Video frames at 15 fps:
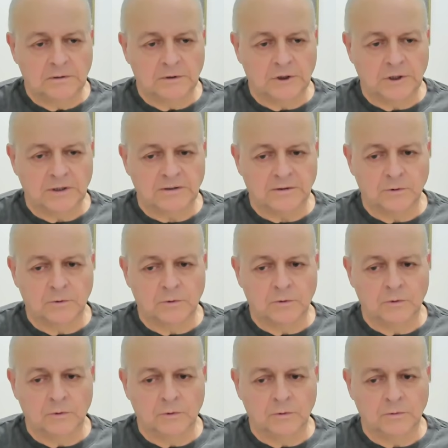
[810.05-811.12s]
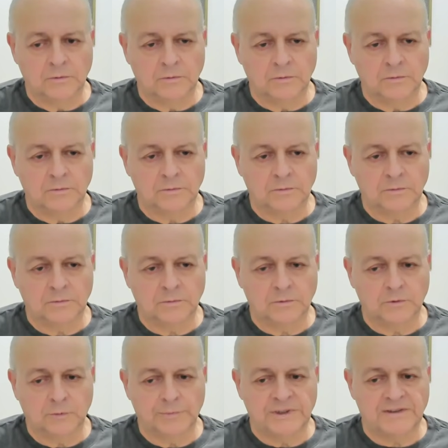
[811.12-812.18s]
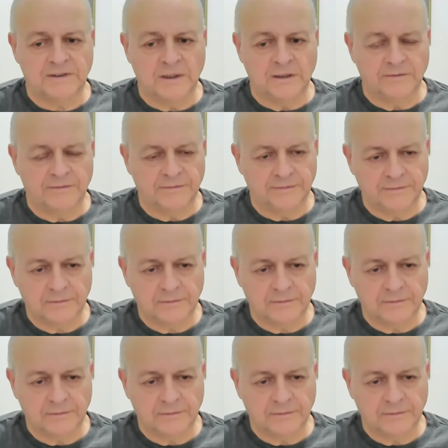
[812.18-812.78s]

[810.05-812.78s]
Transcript: just to, to, to be safe.